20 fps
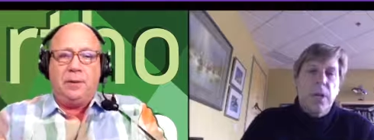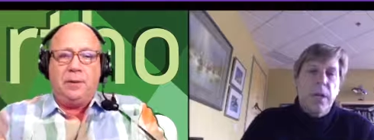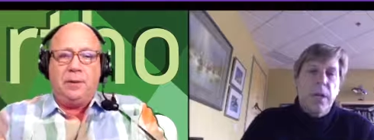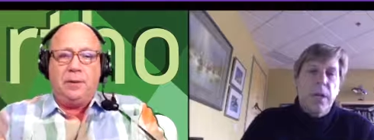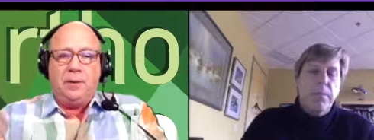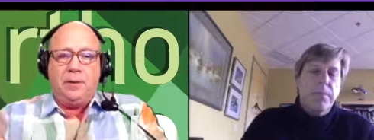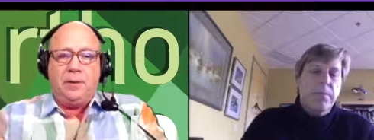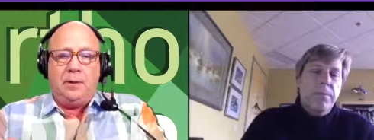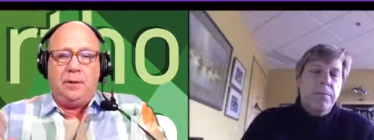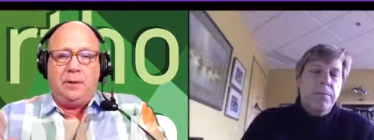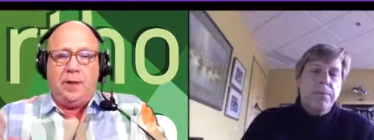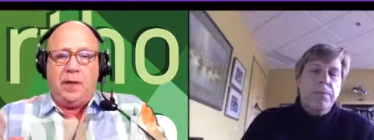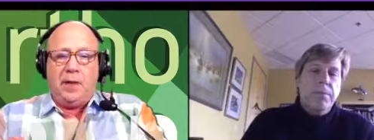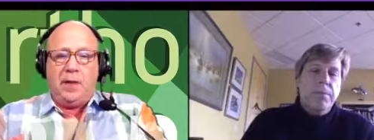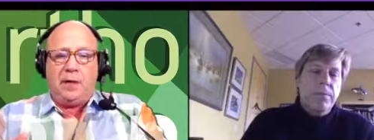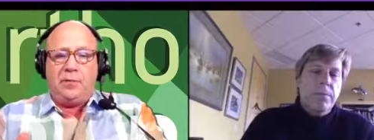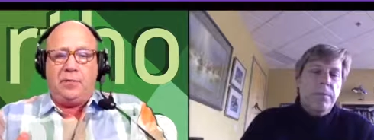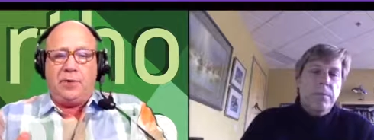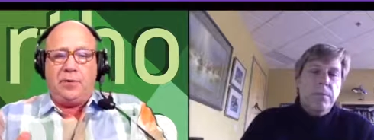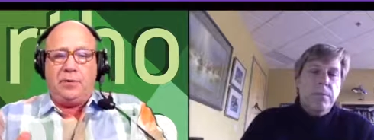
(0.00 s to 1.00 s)
Speaker 1: Right.
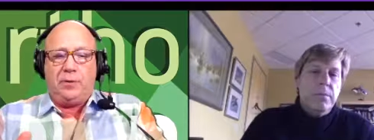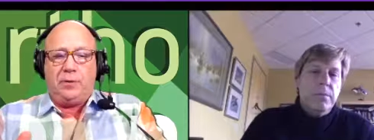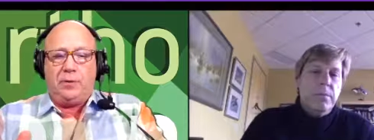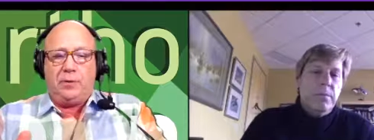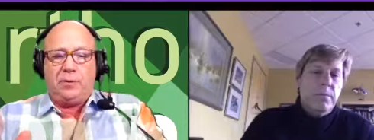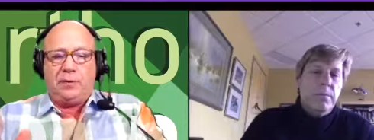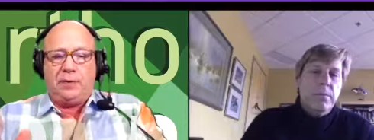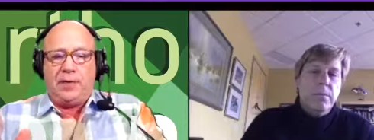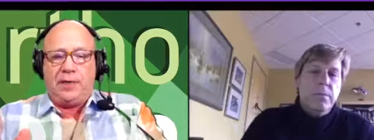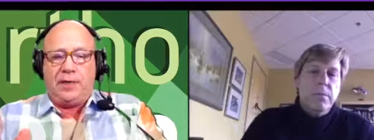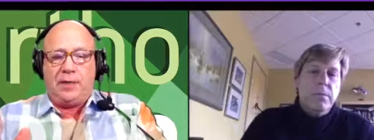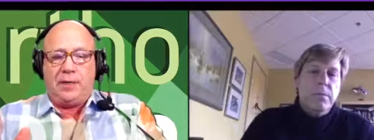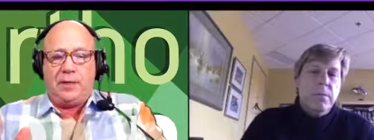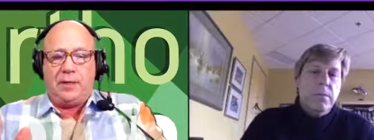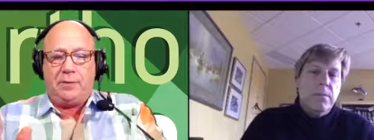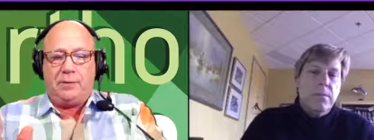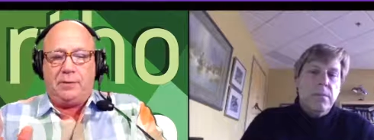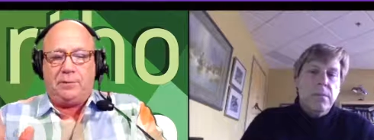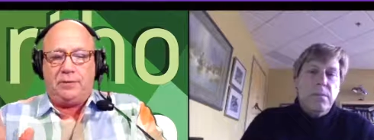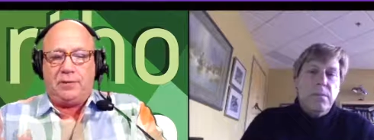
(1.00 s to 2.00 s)
And then there was a uh,
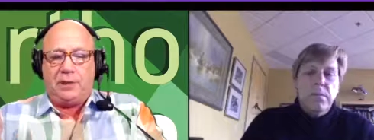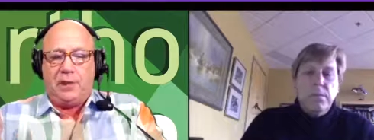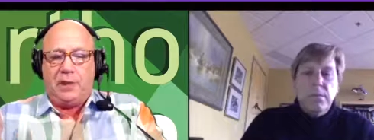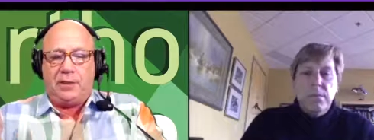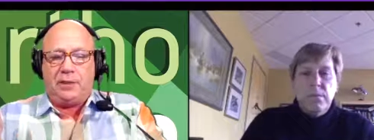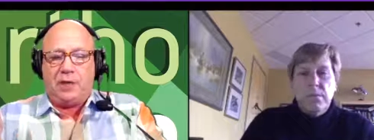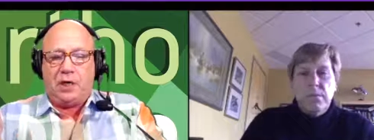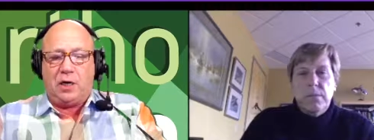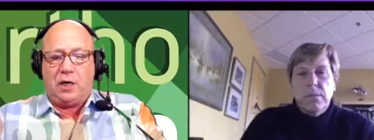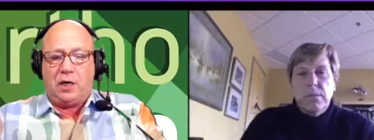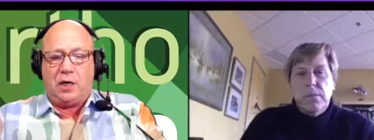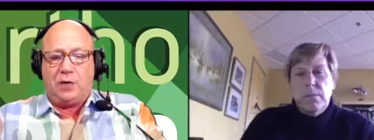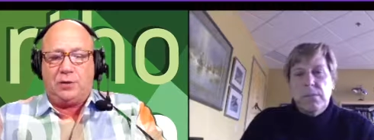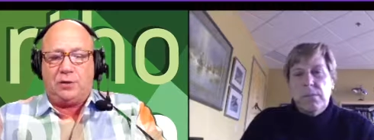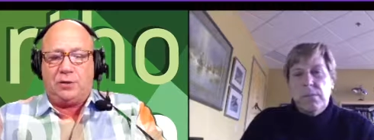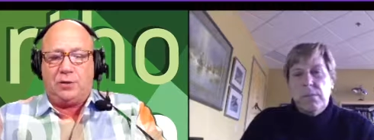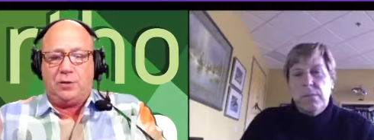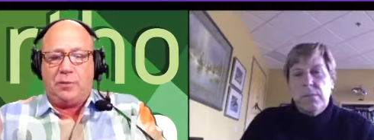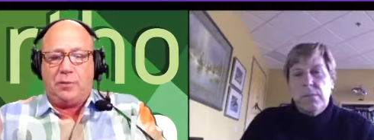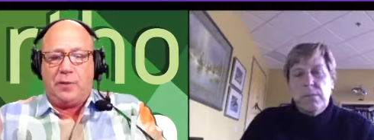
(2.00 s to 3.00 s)
there's a lot of talk
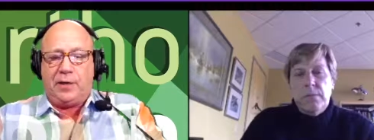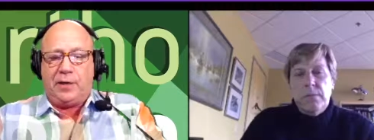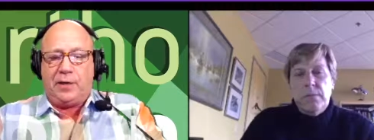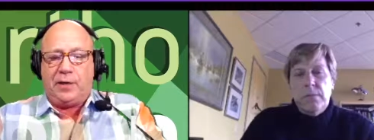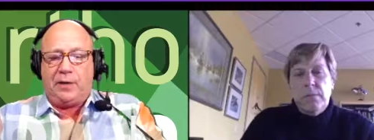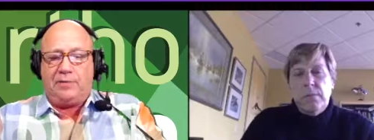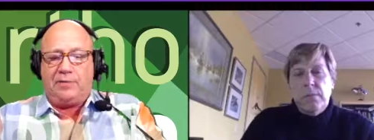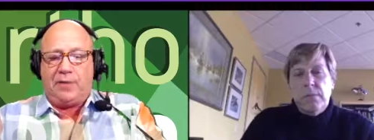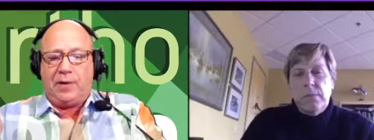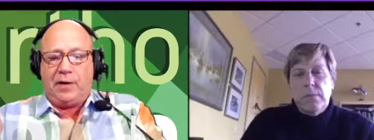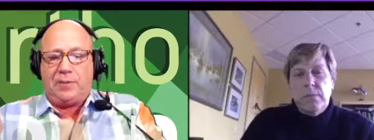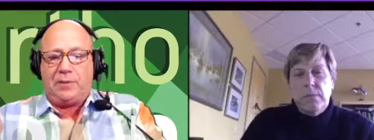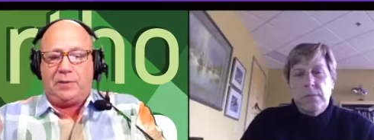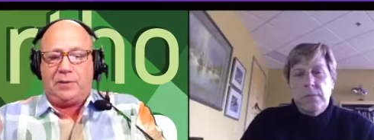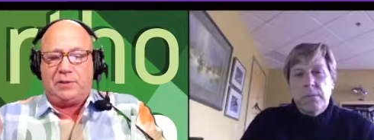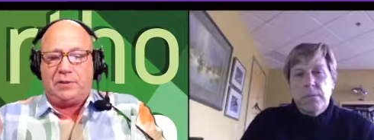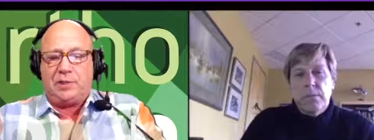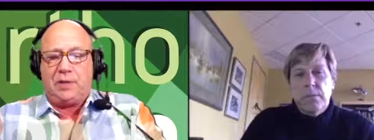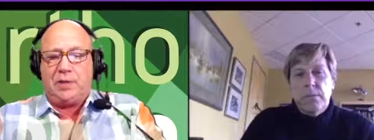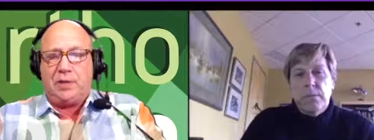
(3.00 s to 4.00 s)
also about a
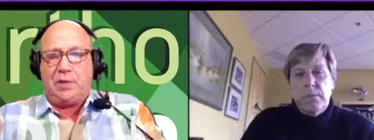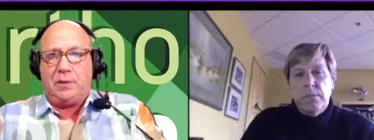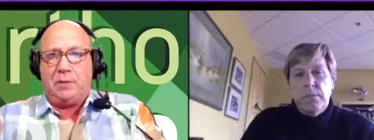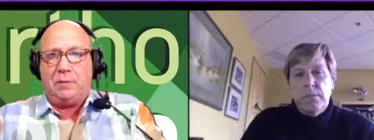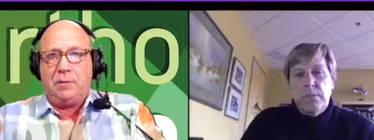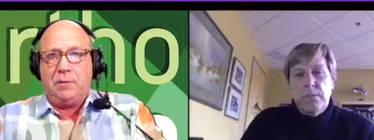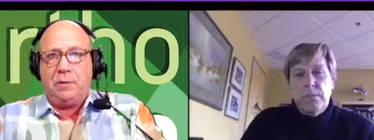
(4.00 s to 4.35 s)
famous uh,